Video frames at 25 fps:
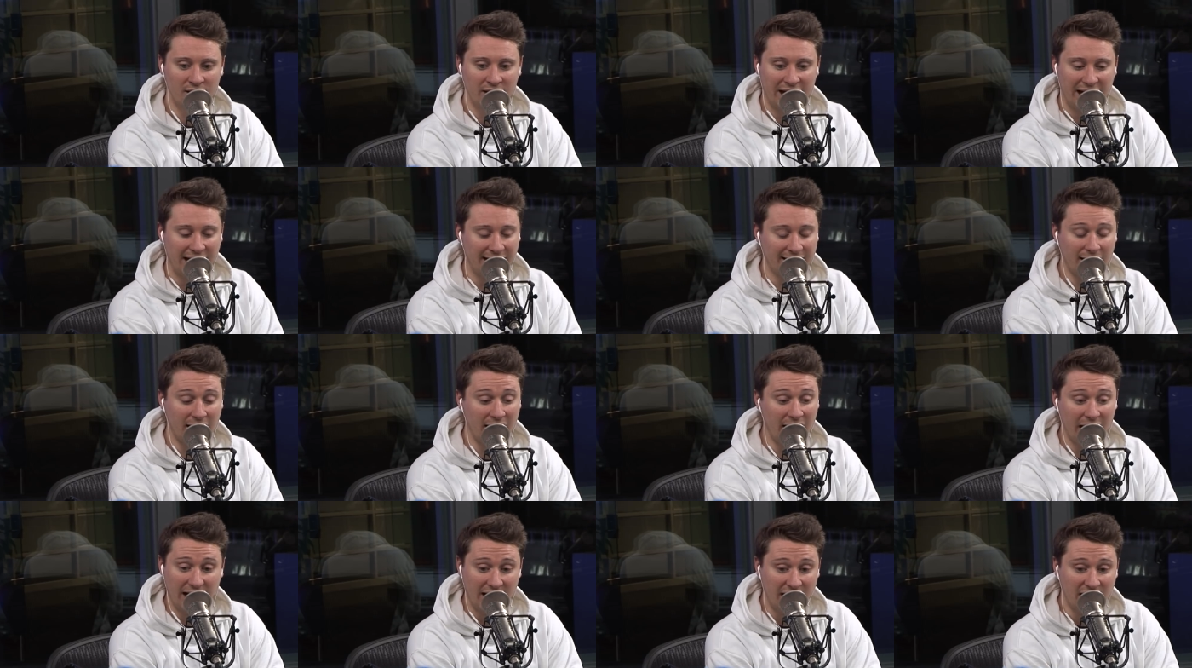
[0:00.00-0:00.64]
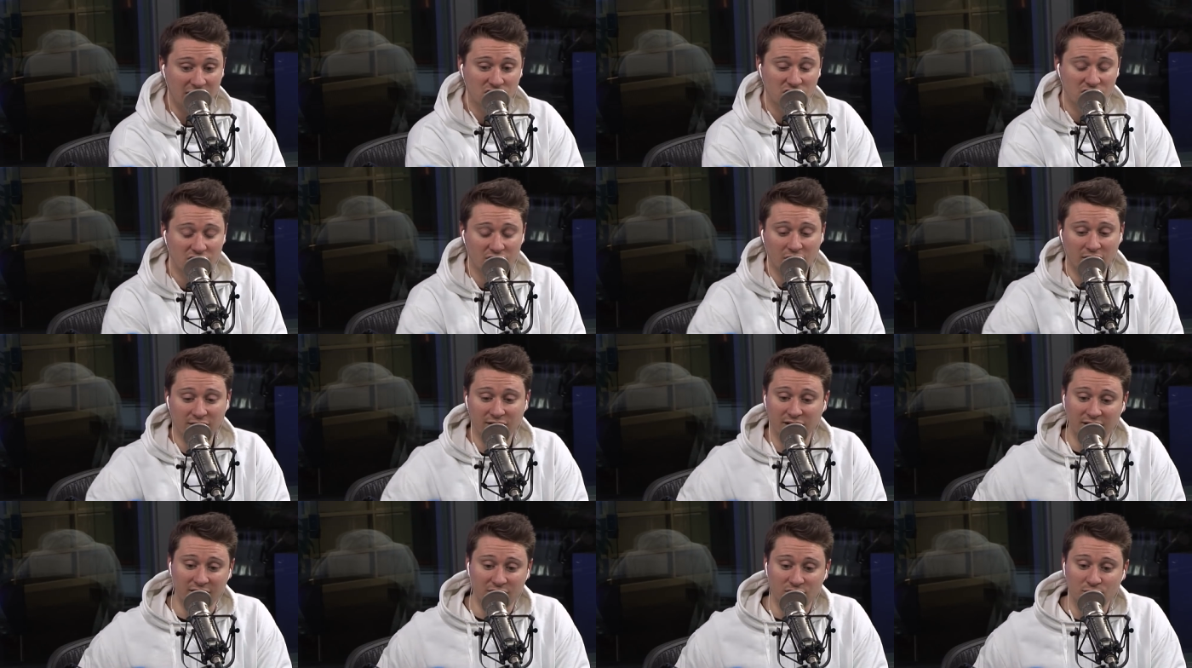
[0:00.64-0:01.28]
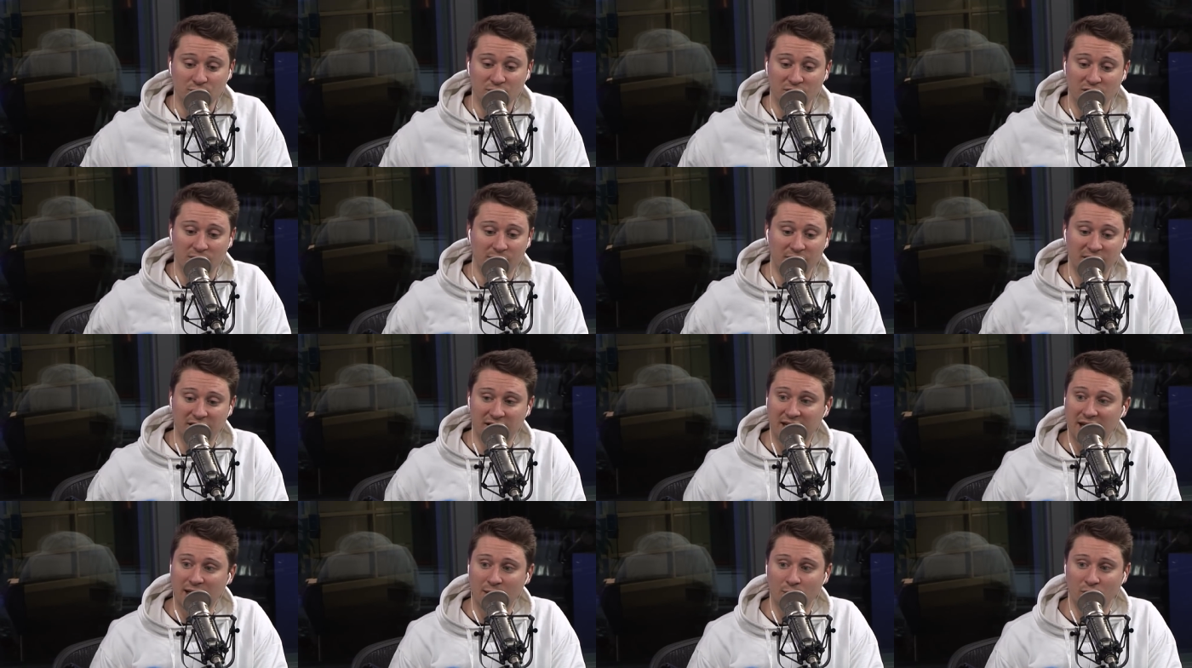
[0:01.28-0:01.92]
And I, I actually thought that this was going to be
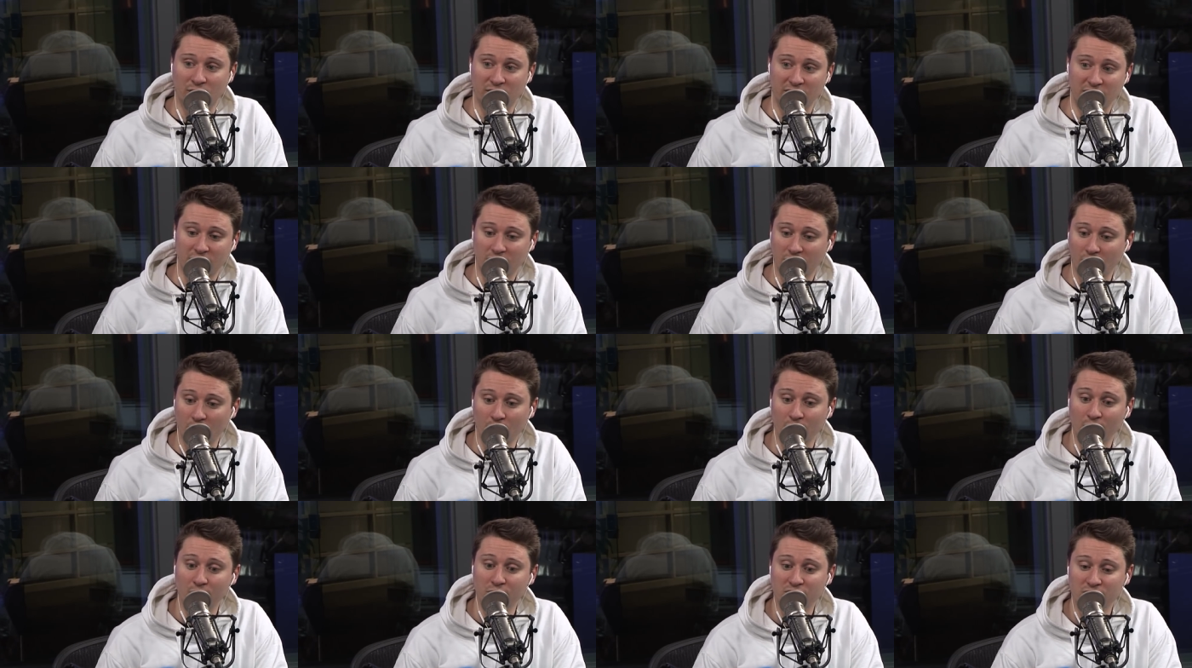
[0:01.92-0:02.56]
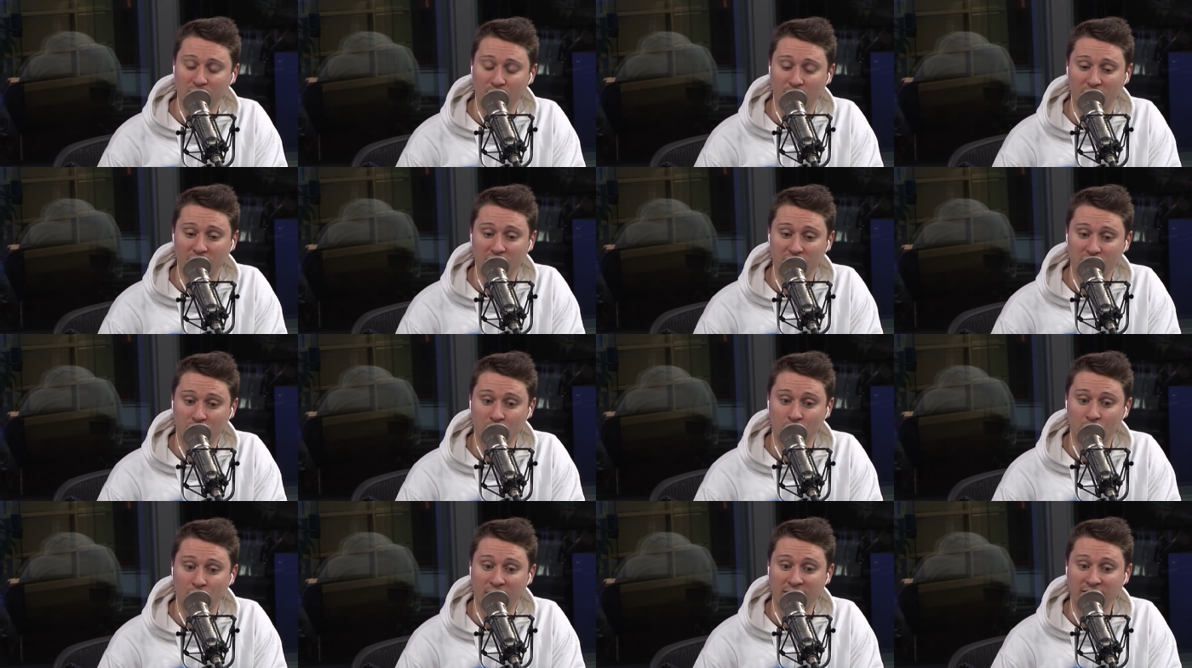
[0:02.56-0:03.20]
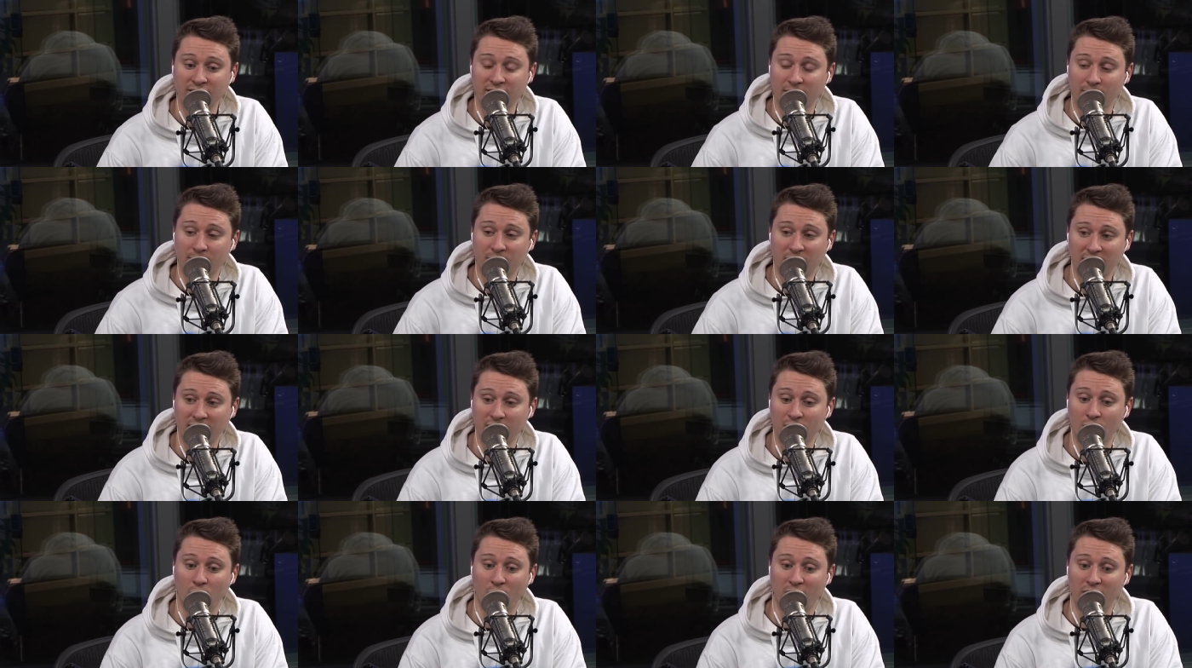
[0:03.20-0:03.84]
a game where he closed, but you ended up
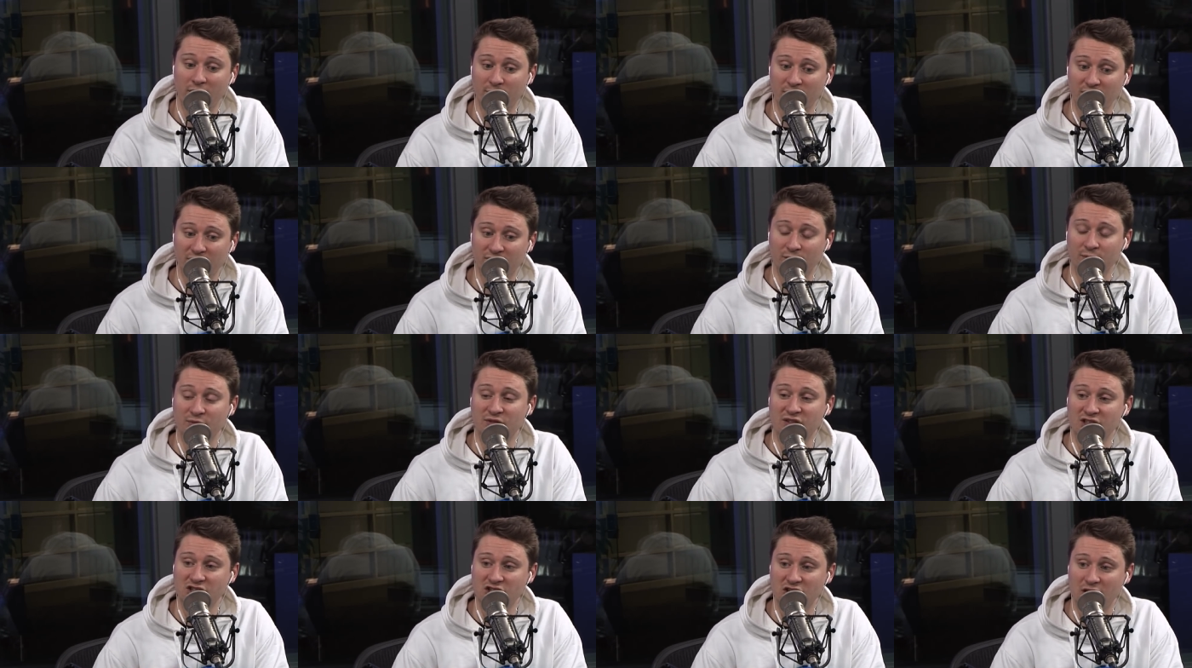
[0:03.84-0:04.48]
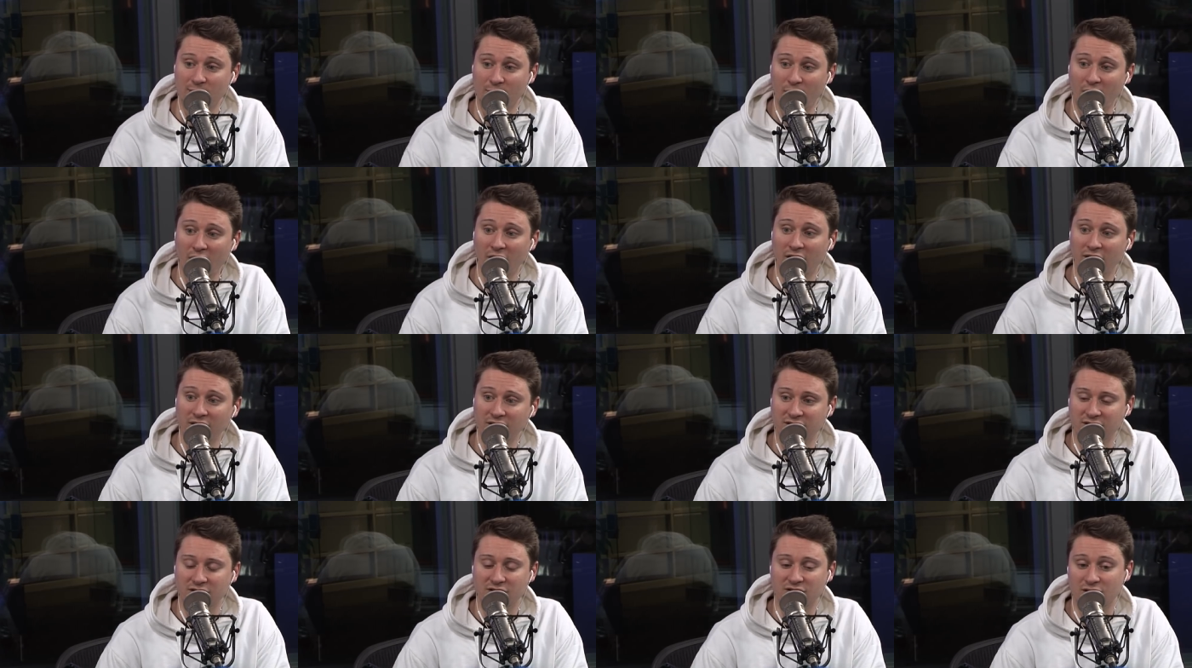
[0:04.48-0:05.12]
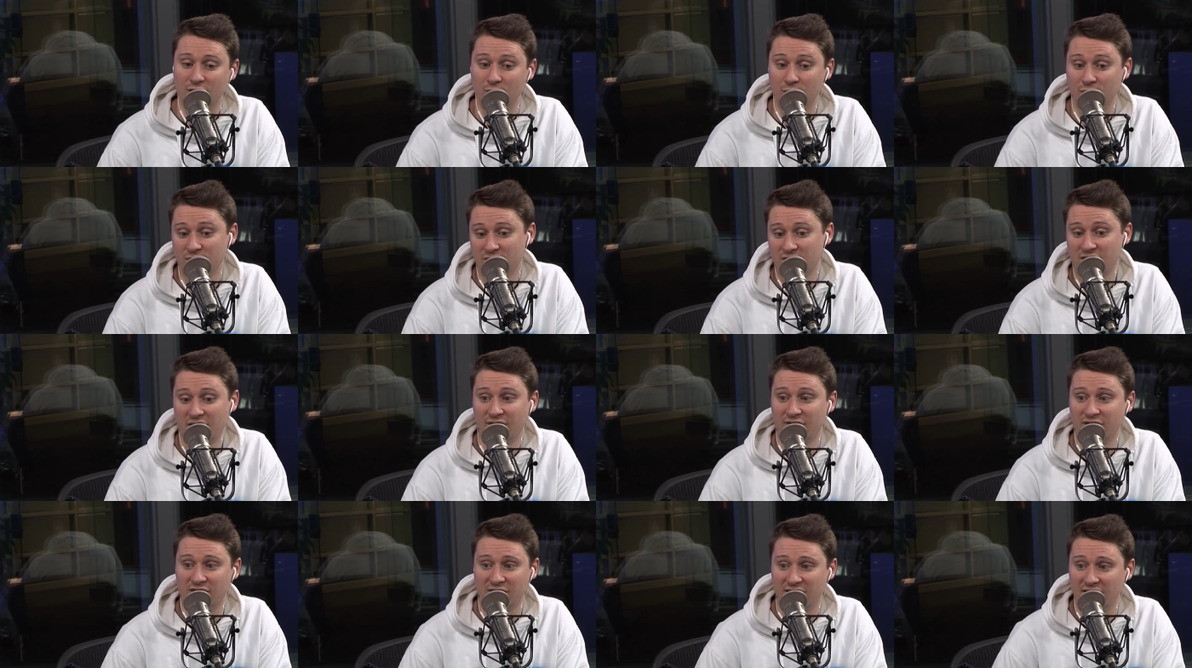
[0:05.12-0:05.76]
getting quite a bit from CJ Miles. And so it was
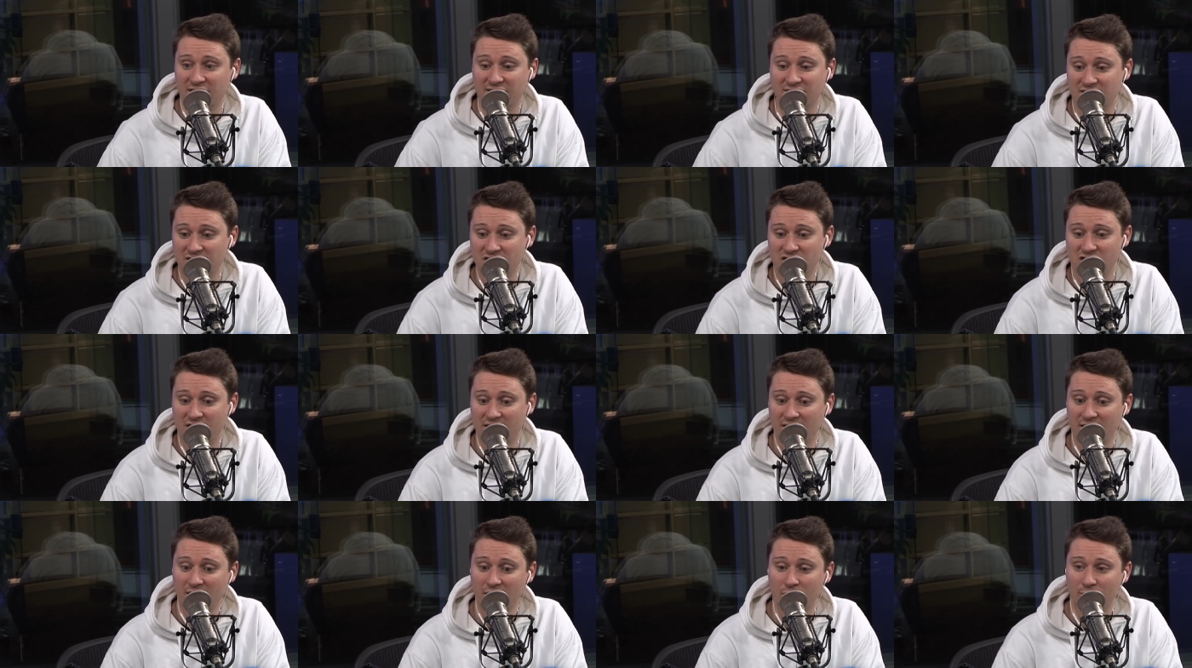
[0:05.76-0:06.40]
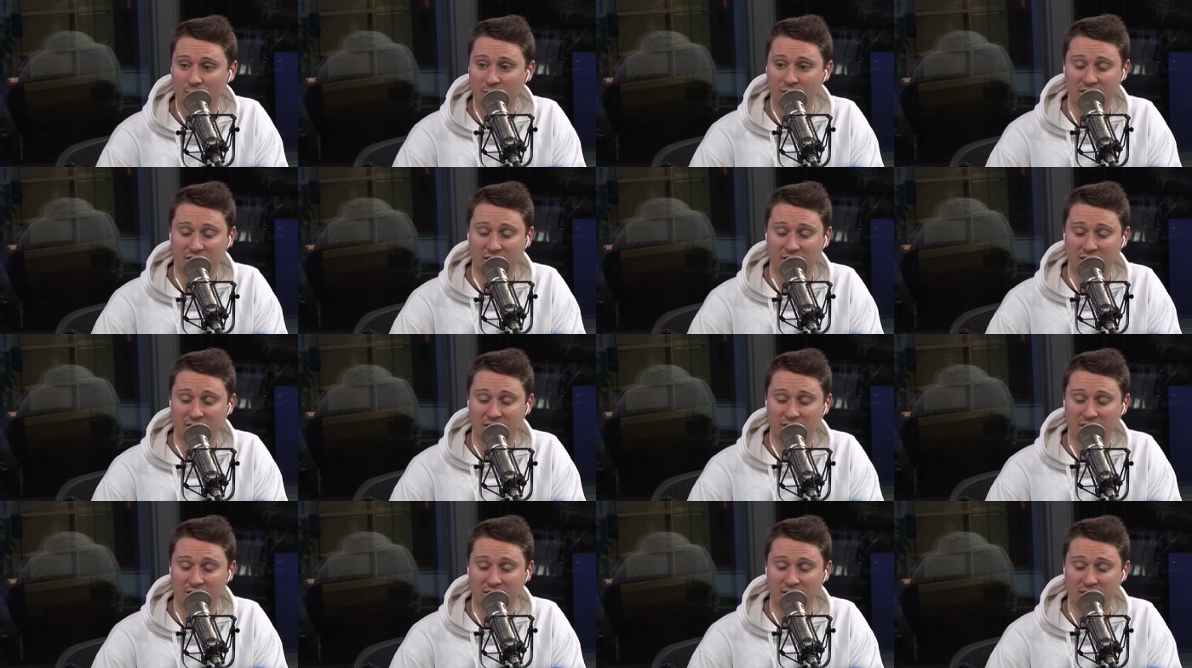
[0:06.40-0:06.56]
tough to take CJ out.